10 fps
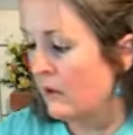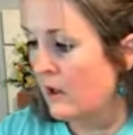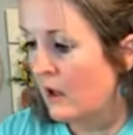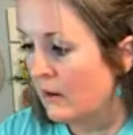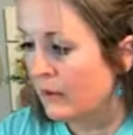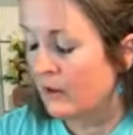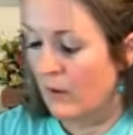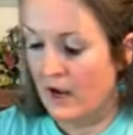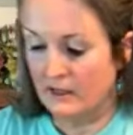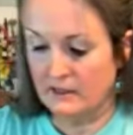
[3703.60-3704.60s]
And I'm going to
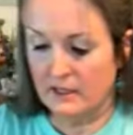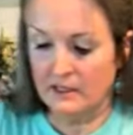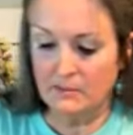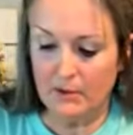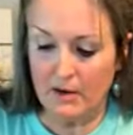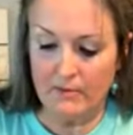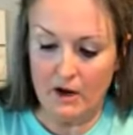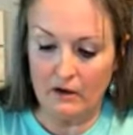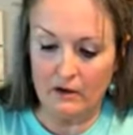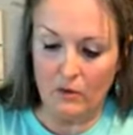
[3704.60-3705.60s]
wax this, but I'm not
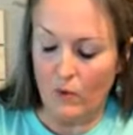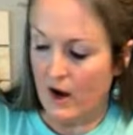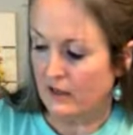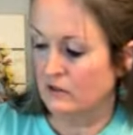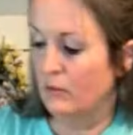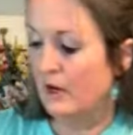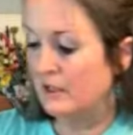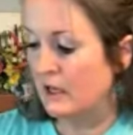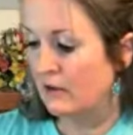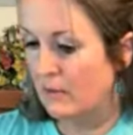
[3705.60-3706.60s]
going to wax right
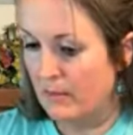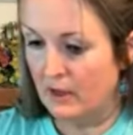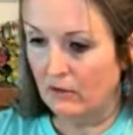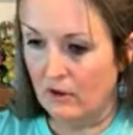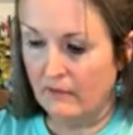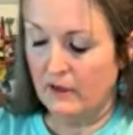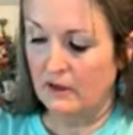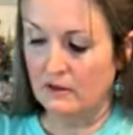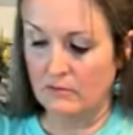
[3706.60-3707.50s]
down the middle of it